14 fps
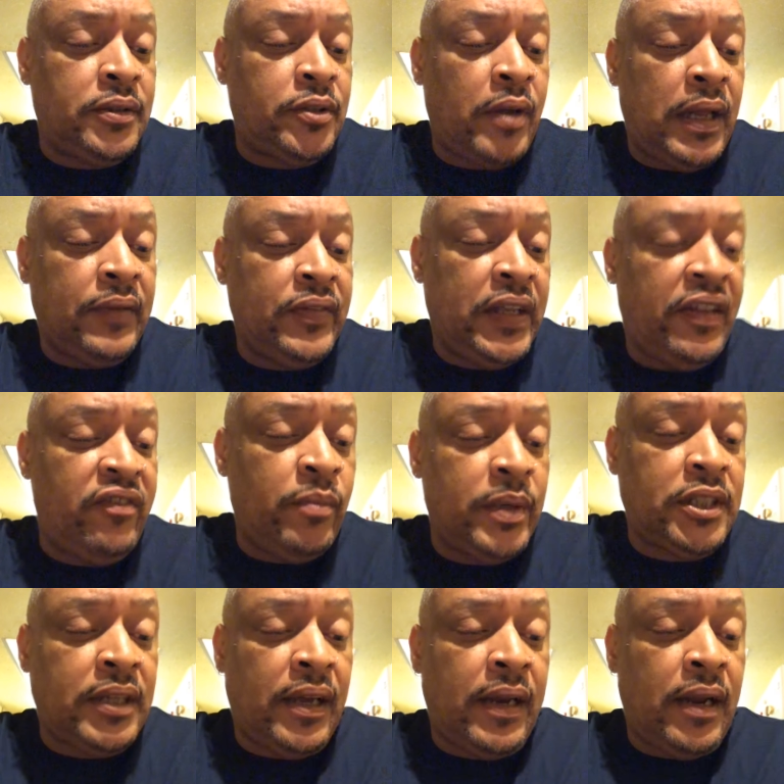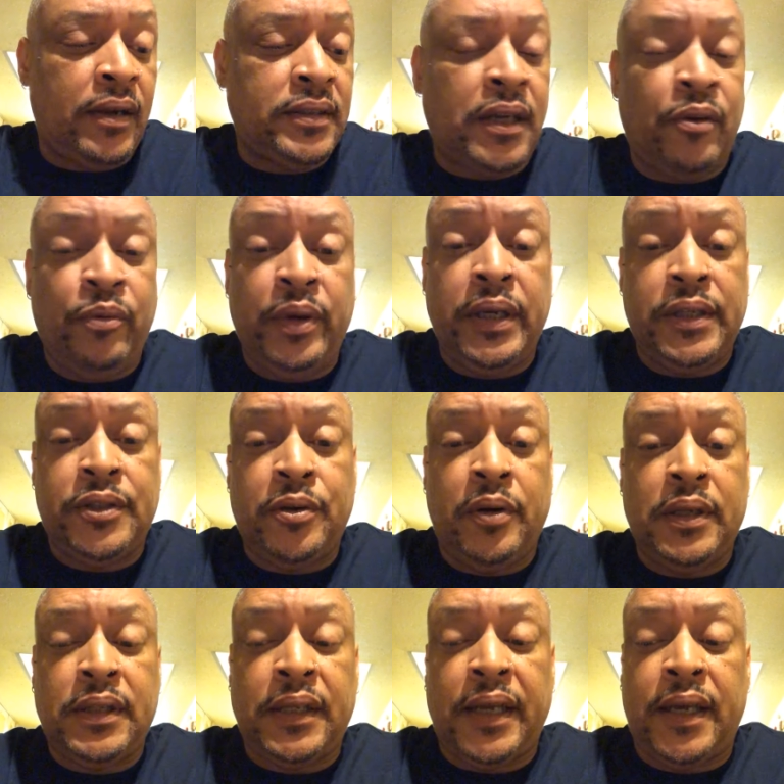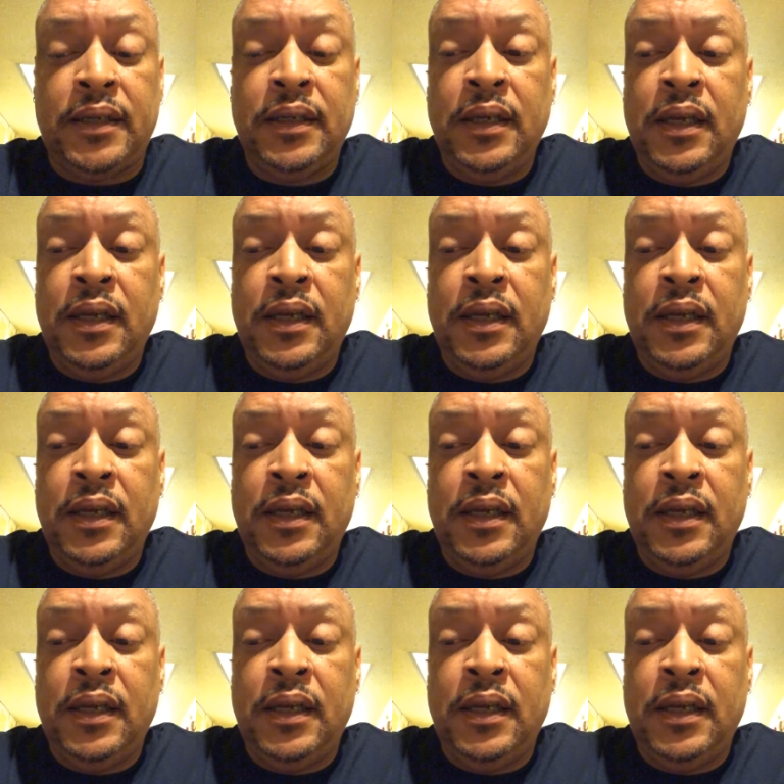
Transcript: so I have to give him a shout out because I really enjoyed that.